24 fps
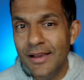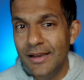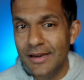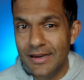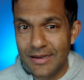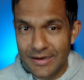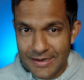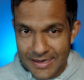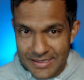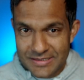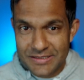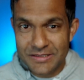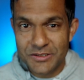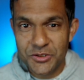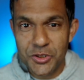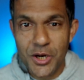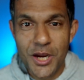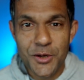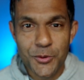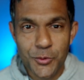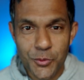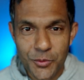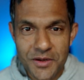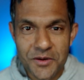Uh, let's
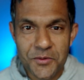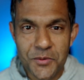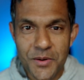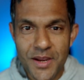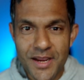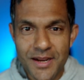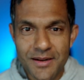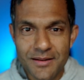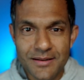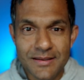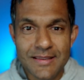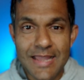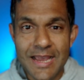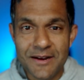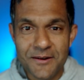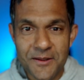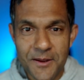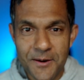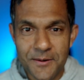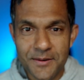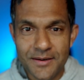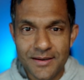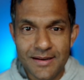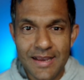try to recreate that
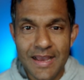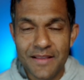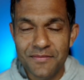error